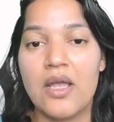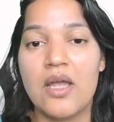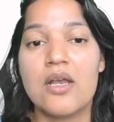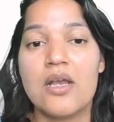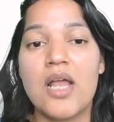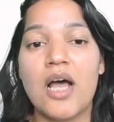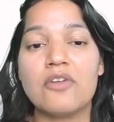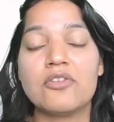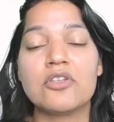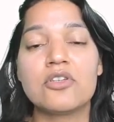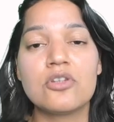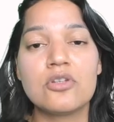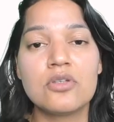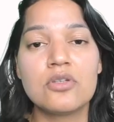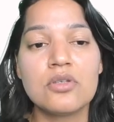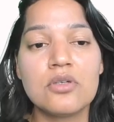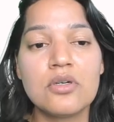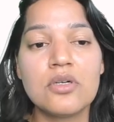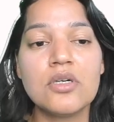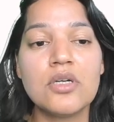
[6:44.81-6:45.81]
Now, the
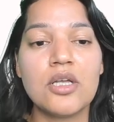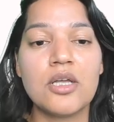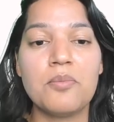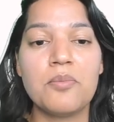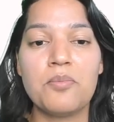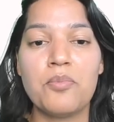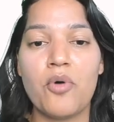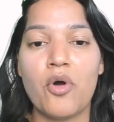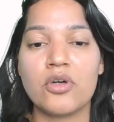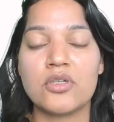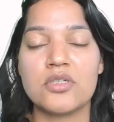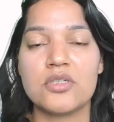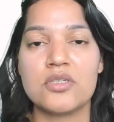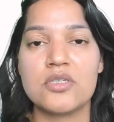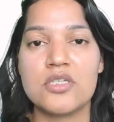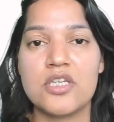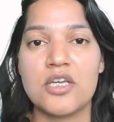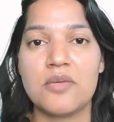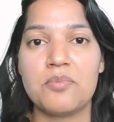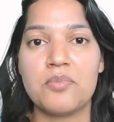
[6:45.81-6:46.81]
third
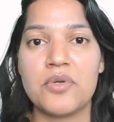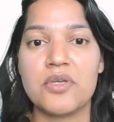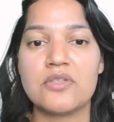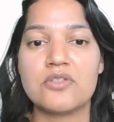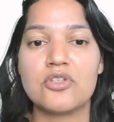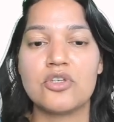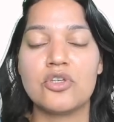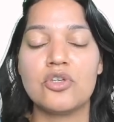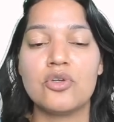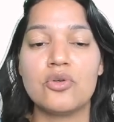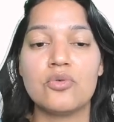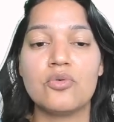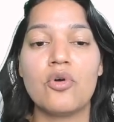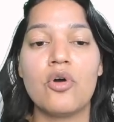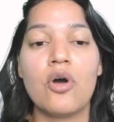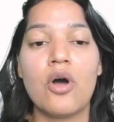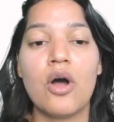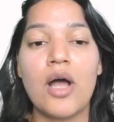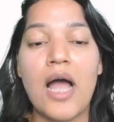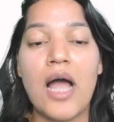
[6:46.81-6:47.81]
important tip is you
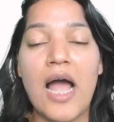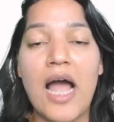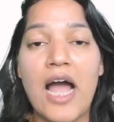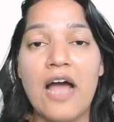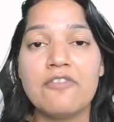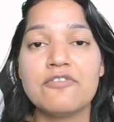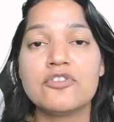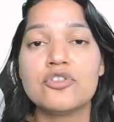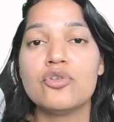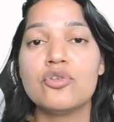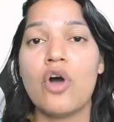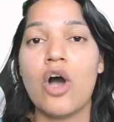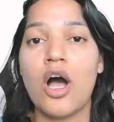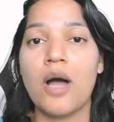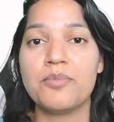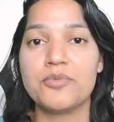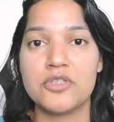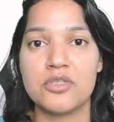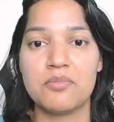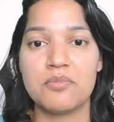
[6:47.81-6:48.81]
have to
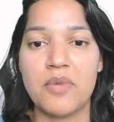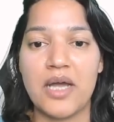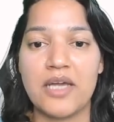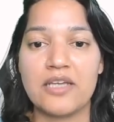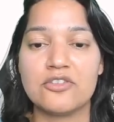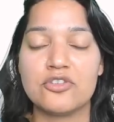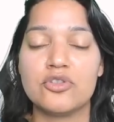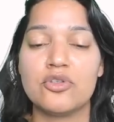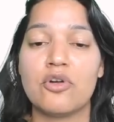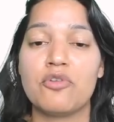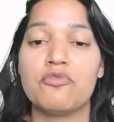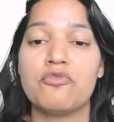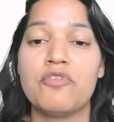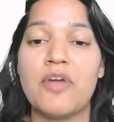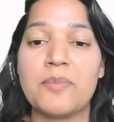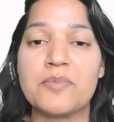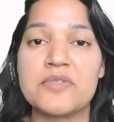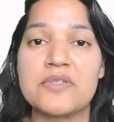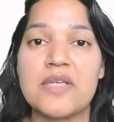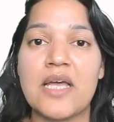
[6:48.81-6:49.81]
optimize your
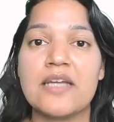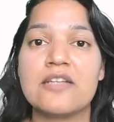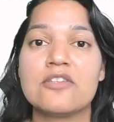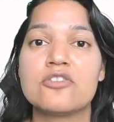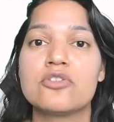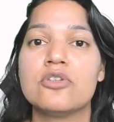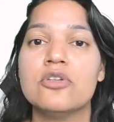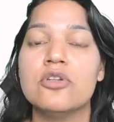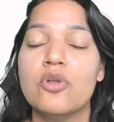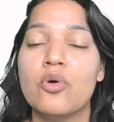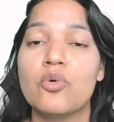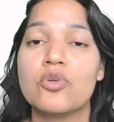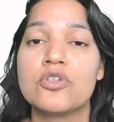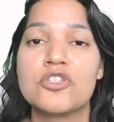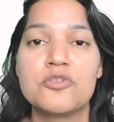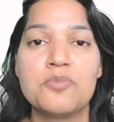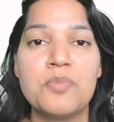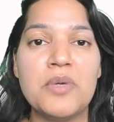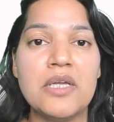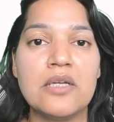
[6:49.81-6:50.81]
website's load
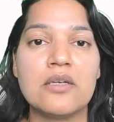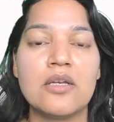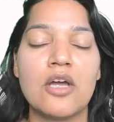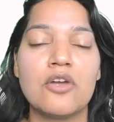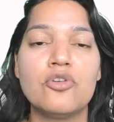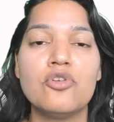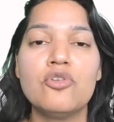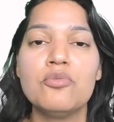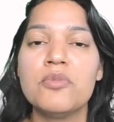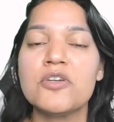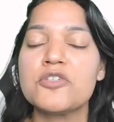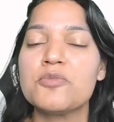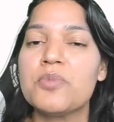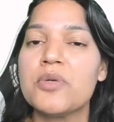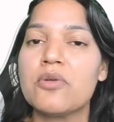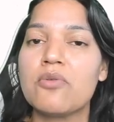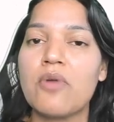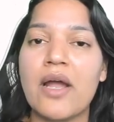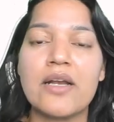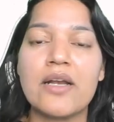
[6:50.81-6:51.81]
speed. Now, you must
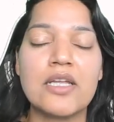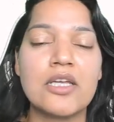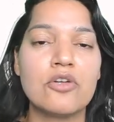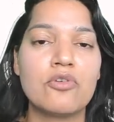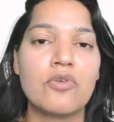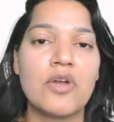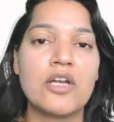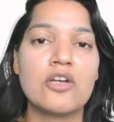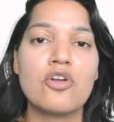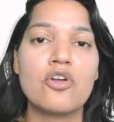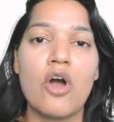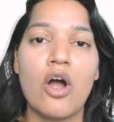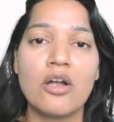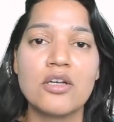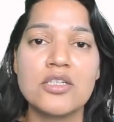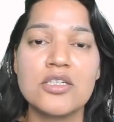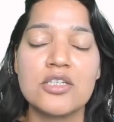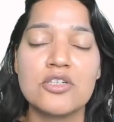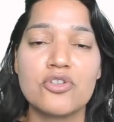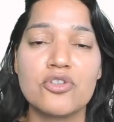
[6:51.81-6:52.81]
be writing great
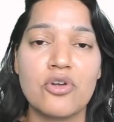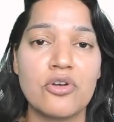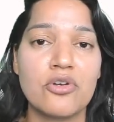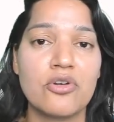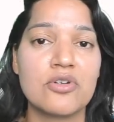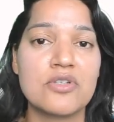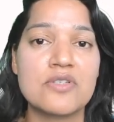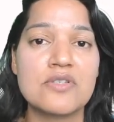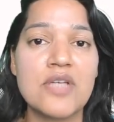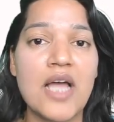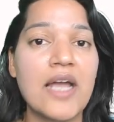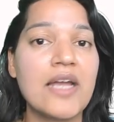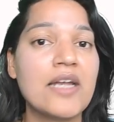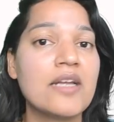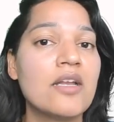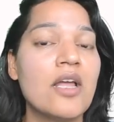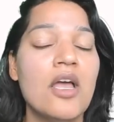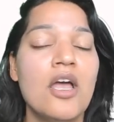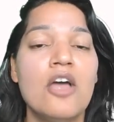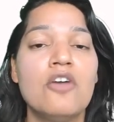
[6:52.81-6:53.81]
content on your
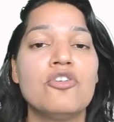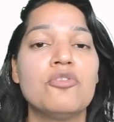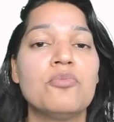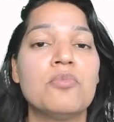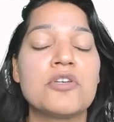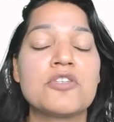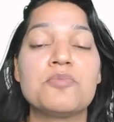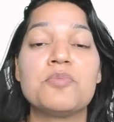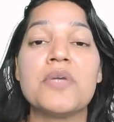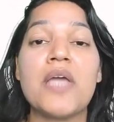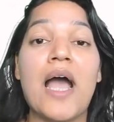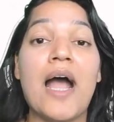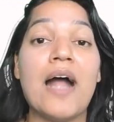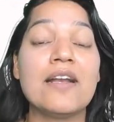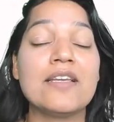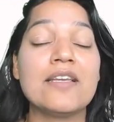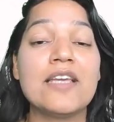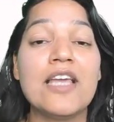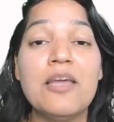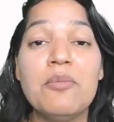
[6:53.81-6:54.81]
site. You must be
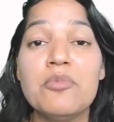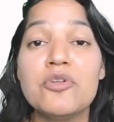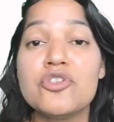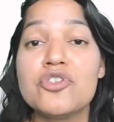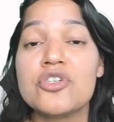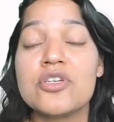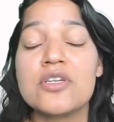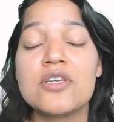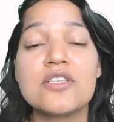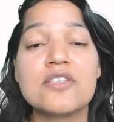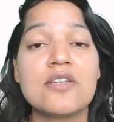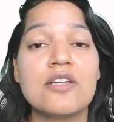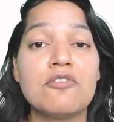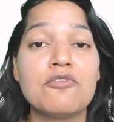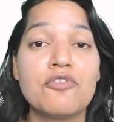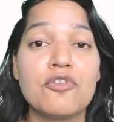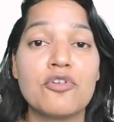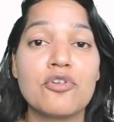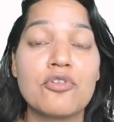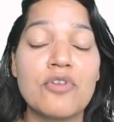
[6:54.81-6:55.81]
adding images,
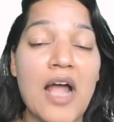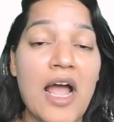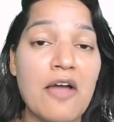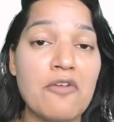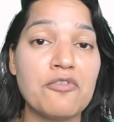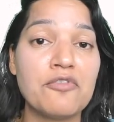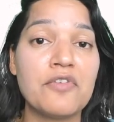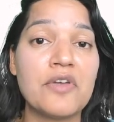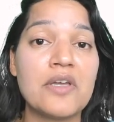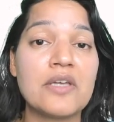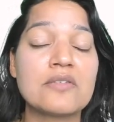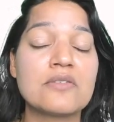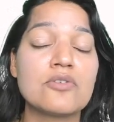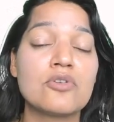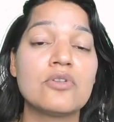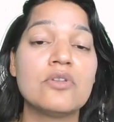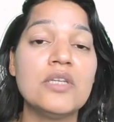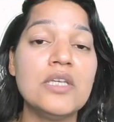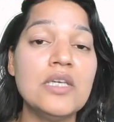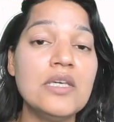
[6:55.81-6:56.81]
infographics. So
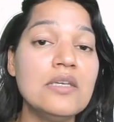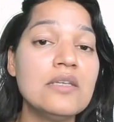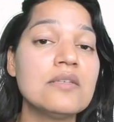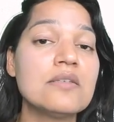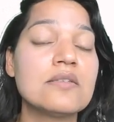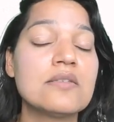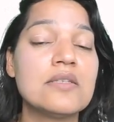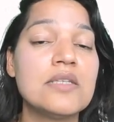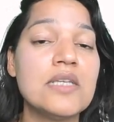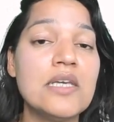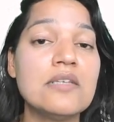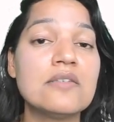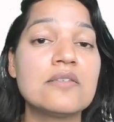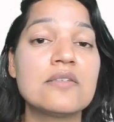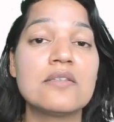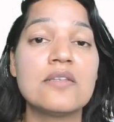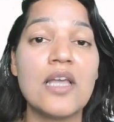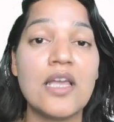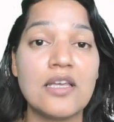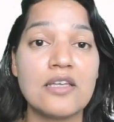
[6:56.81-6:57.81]
these
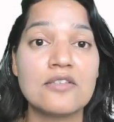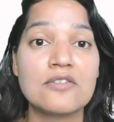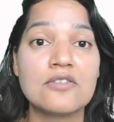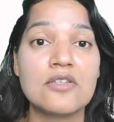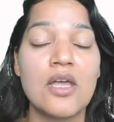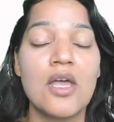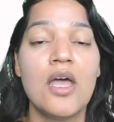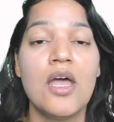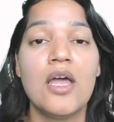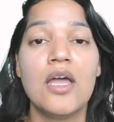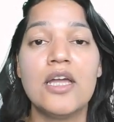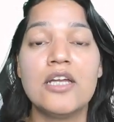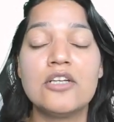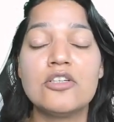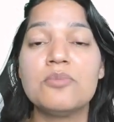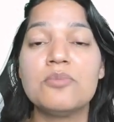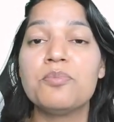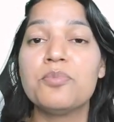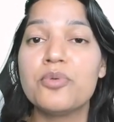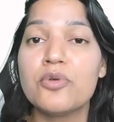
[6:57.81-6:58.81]
things, it
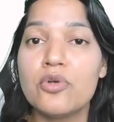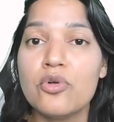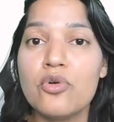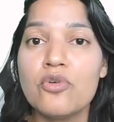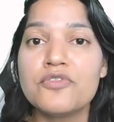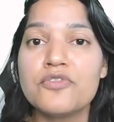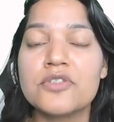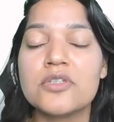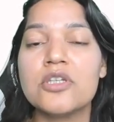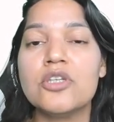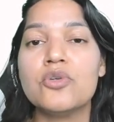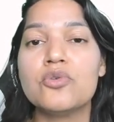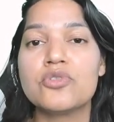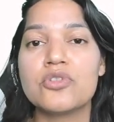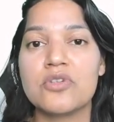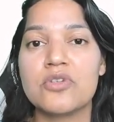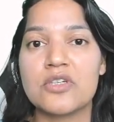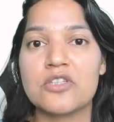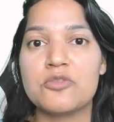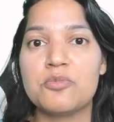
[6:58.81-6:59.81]
improves the
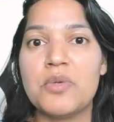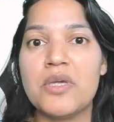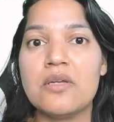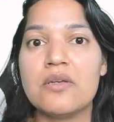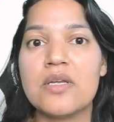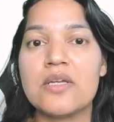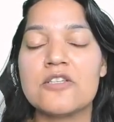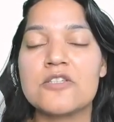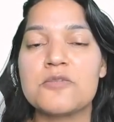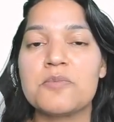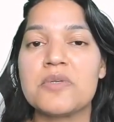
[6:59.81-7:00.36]
user experience.